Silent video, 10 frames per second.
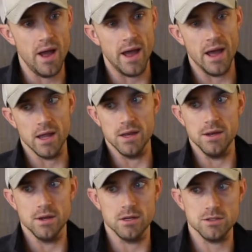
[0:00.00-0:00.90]

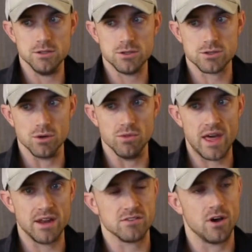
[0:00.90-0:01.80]
And so
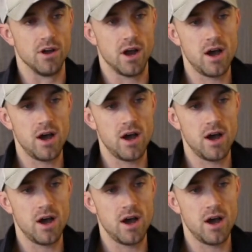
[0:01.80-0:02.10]
then it's on